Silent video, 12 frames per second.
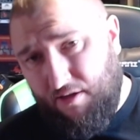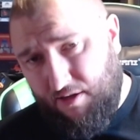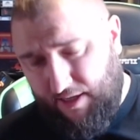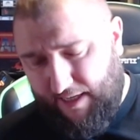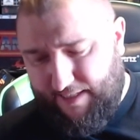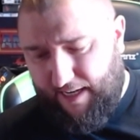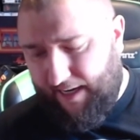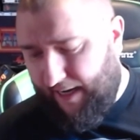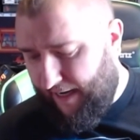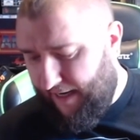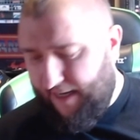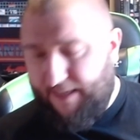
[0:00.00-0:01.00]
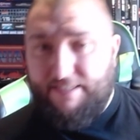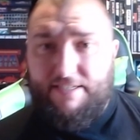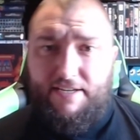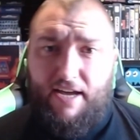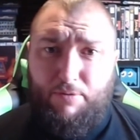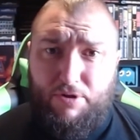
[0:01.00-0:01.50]
let's hang our heads.
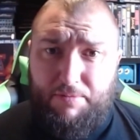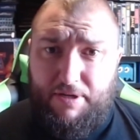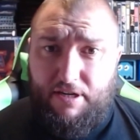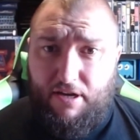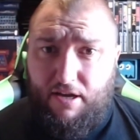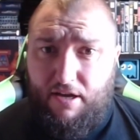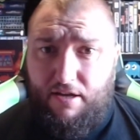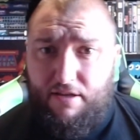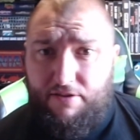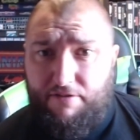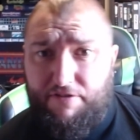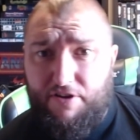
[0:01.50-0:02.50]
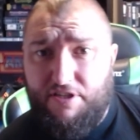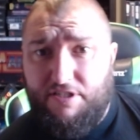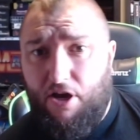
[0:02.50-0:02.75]
Today would have been uh, the first